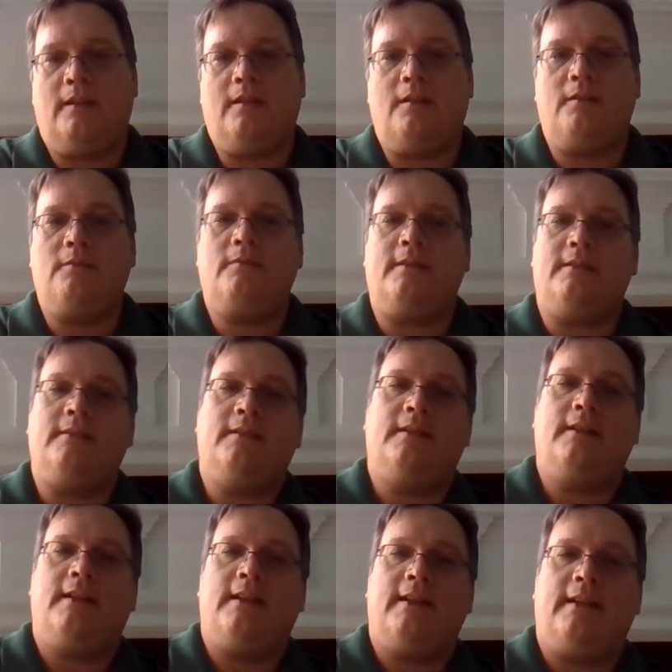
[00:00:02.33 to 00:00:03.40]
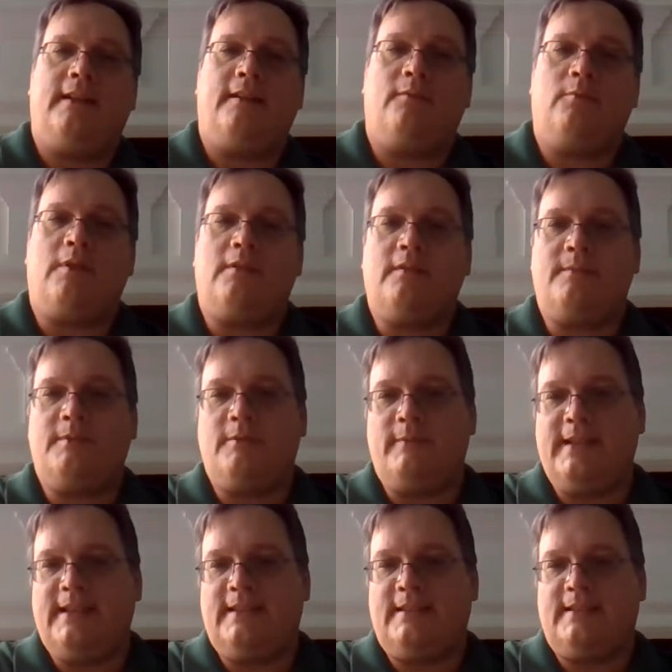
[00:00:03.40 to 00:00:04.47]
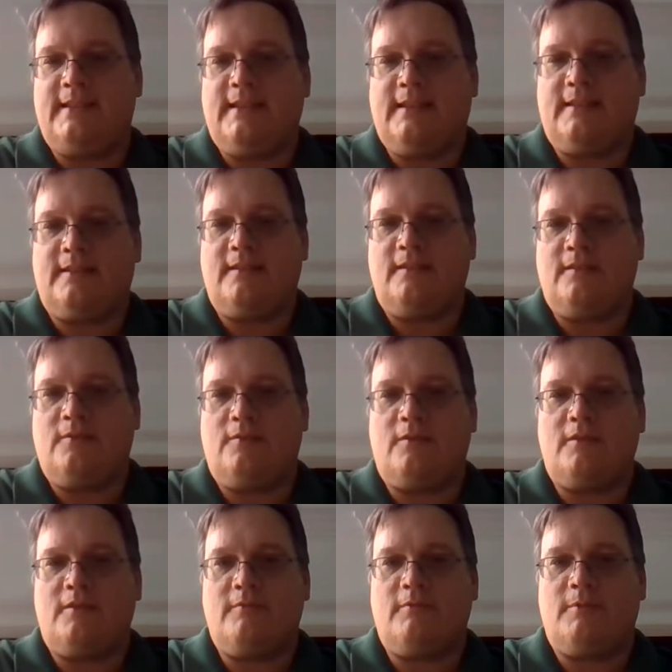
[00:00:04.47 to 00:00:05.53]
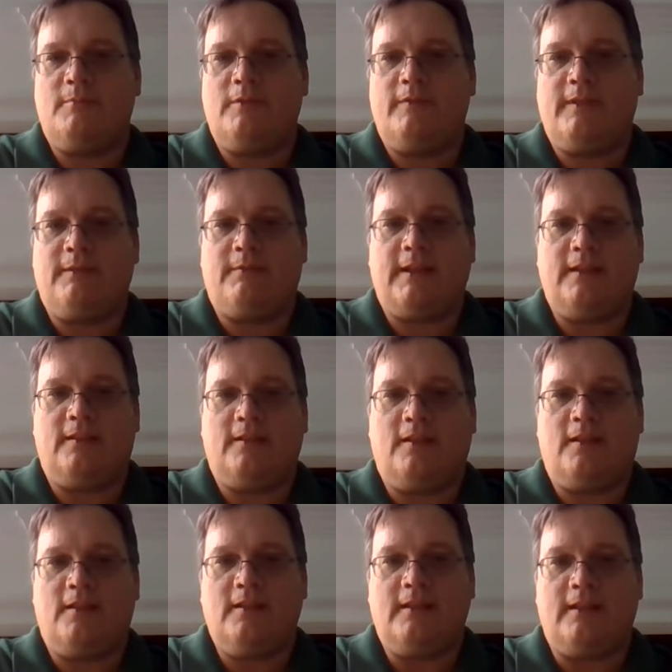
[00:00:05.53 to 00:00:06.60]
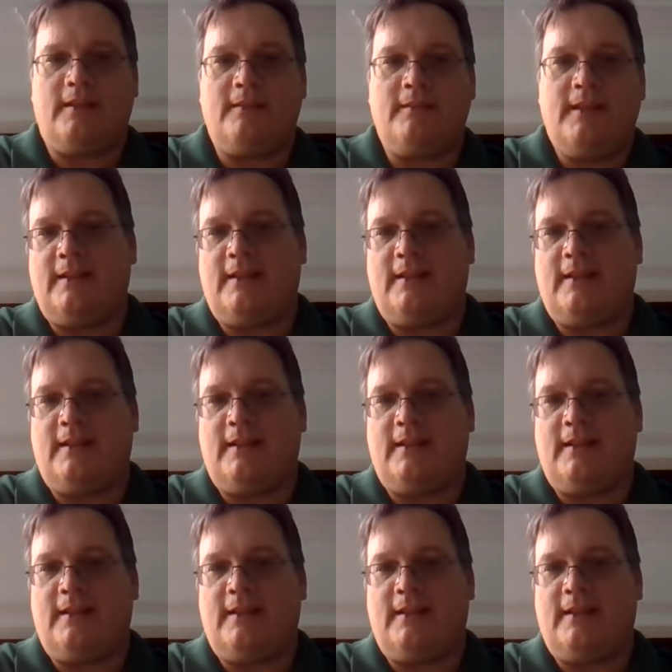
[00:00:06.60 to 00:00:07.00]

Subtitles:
Hello and welcome to week 6 of the course. We're moving right along.